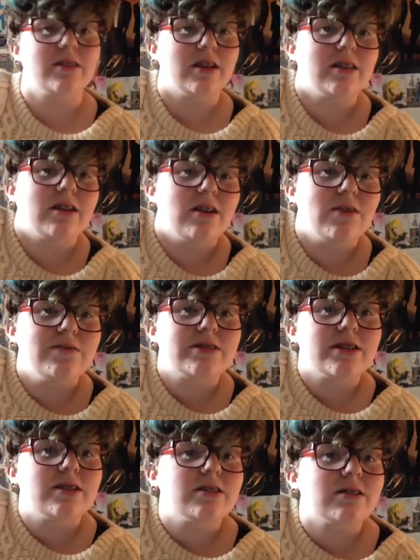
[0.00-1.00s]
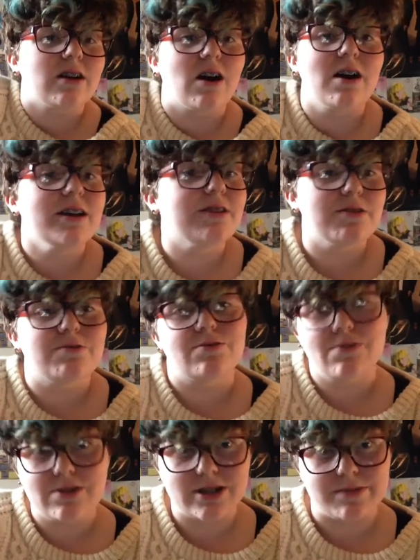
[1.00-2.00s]
like obviously because I don't
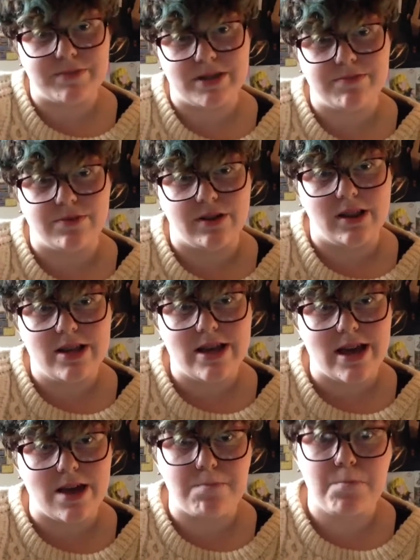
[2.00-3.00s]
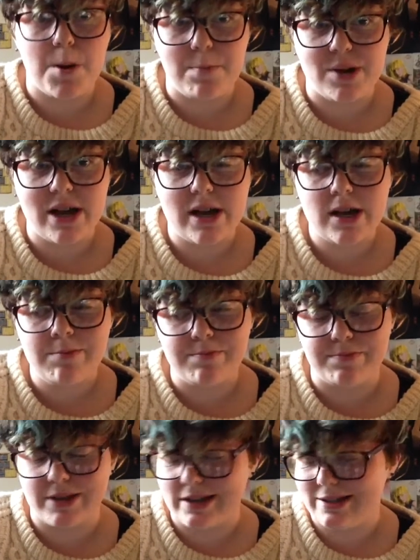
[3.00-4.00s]
talk to people in public,
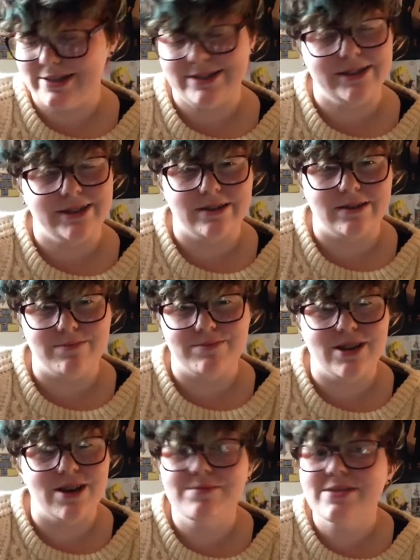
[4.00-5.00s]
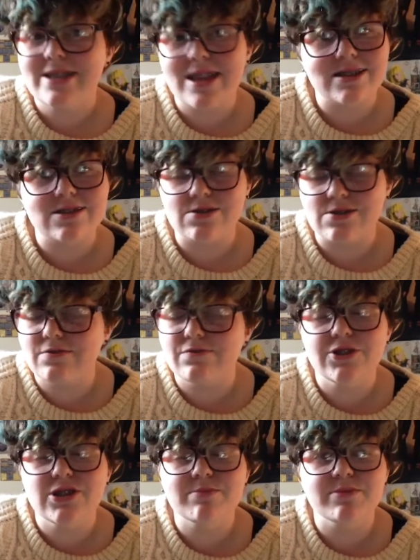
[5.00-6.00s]
because you know I'm just that sort of
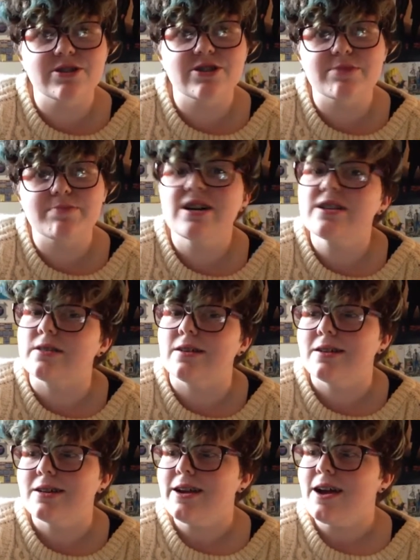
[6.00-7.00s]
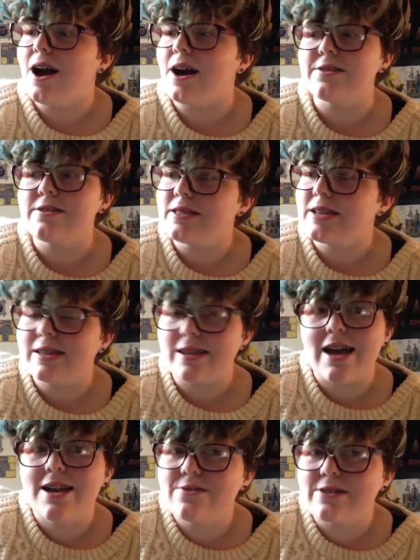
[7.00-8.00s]
rude, obnoxious person. I don't think
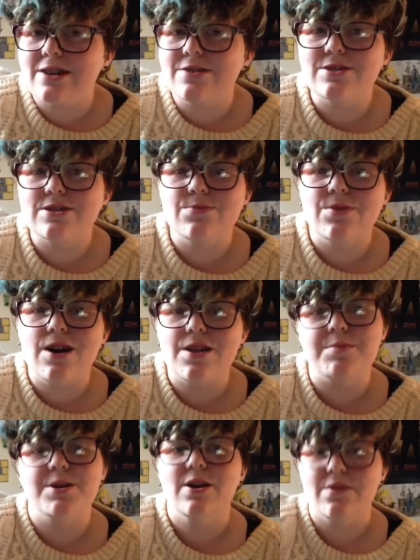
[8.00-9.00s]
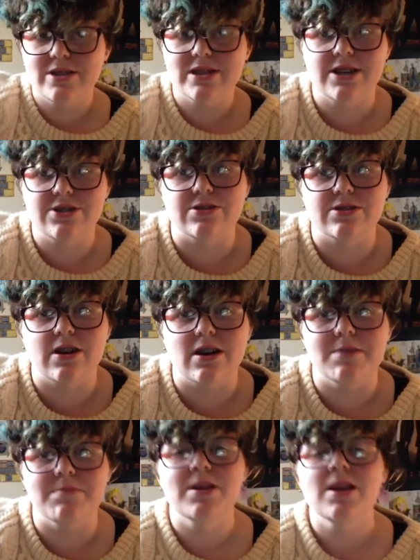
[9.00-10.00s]
that anyone else is worth my conversation
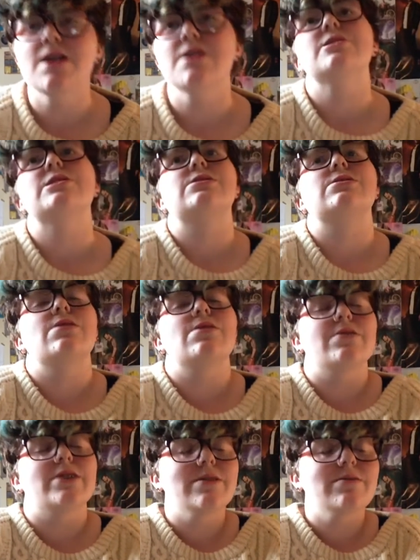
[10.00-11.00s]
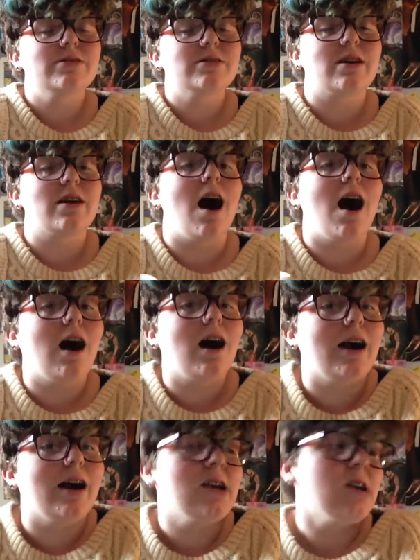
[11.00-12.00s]
time. So he was like,
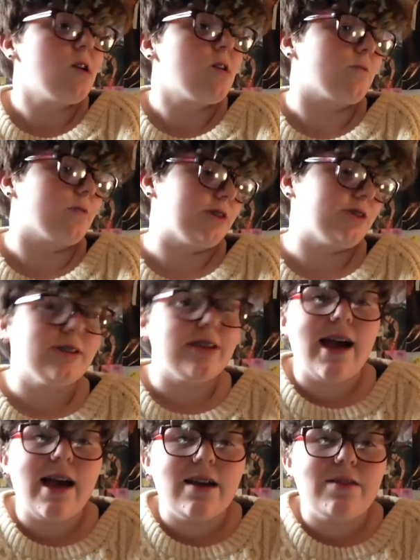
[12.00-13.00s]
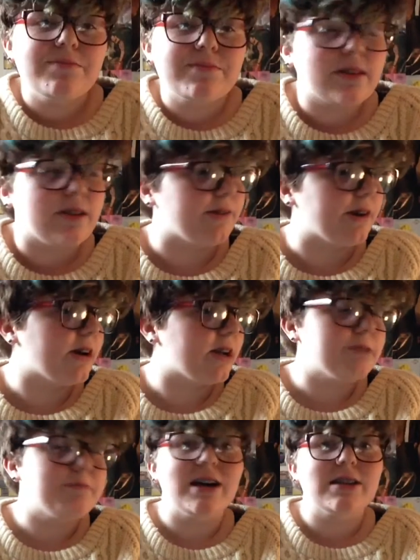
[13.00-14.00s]
hi, what's your name? Have you got
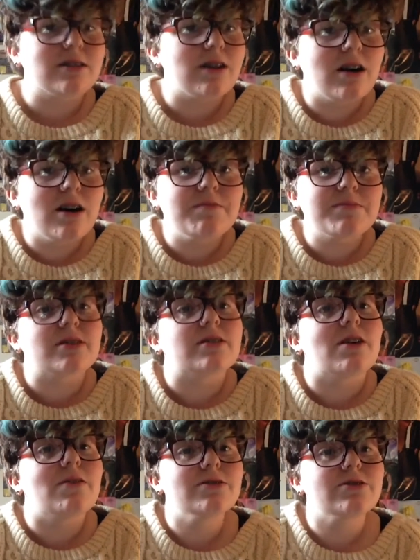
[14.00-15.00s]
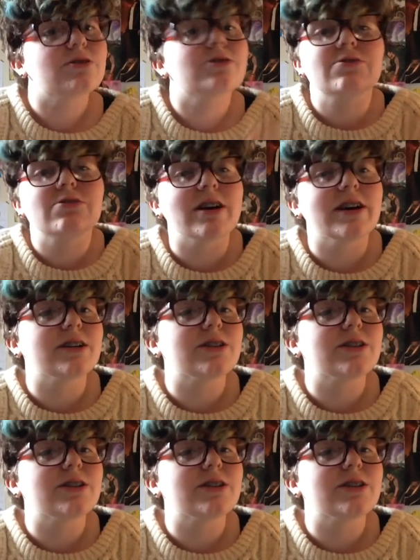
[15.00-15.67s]
any pastimes? And I was just trying